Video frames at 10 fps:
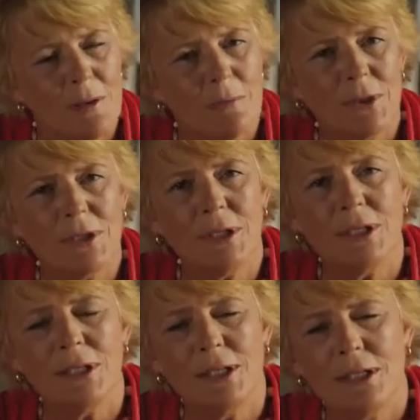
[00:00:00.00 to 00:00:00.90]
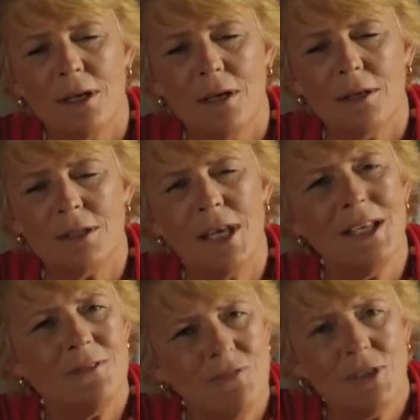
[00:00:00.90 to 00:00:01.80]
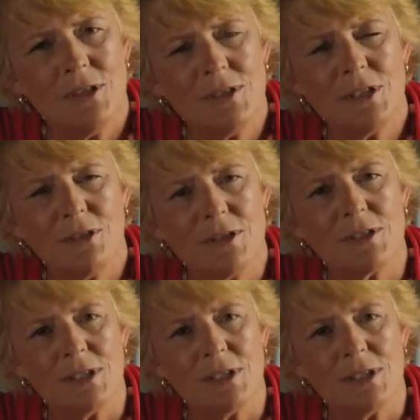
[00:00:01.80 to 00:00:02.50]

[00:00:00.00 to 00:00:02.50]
but take it very seriously.